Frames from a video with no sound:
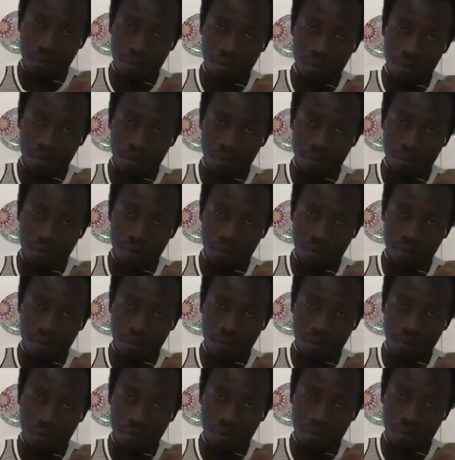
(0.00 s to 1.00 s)
to go
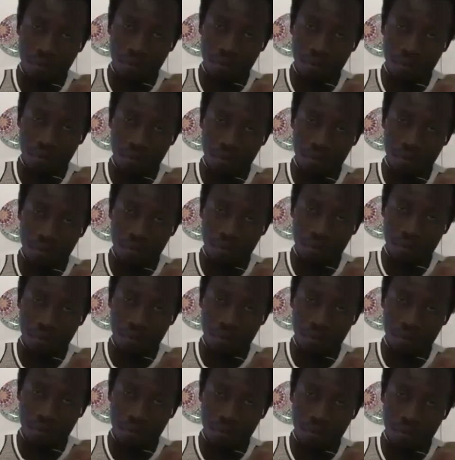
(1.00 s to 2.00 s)
somewhere else
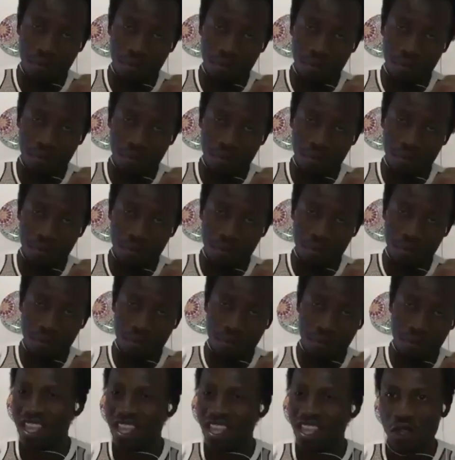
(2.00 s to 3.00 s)
to study,
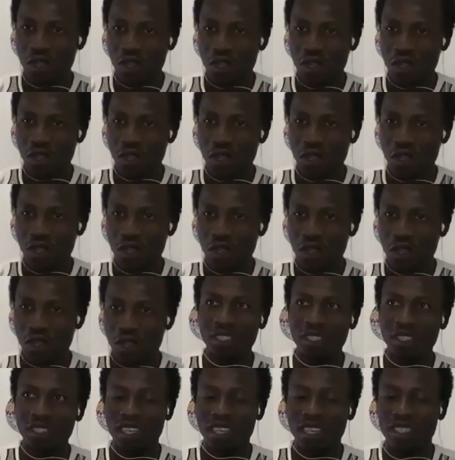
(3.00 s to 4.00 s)
you will have some
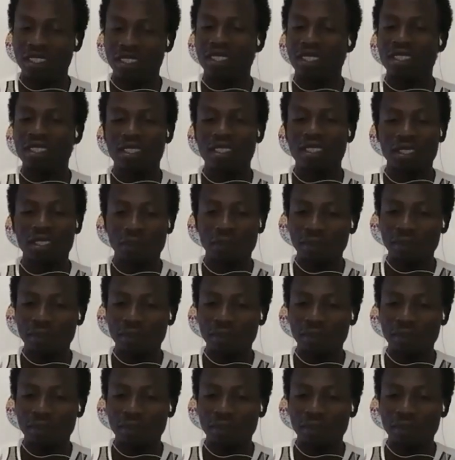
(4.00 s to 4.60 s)
challenges.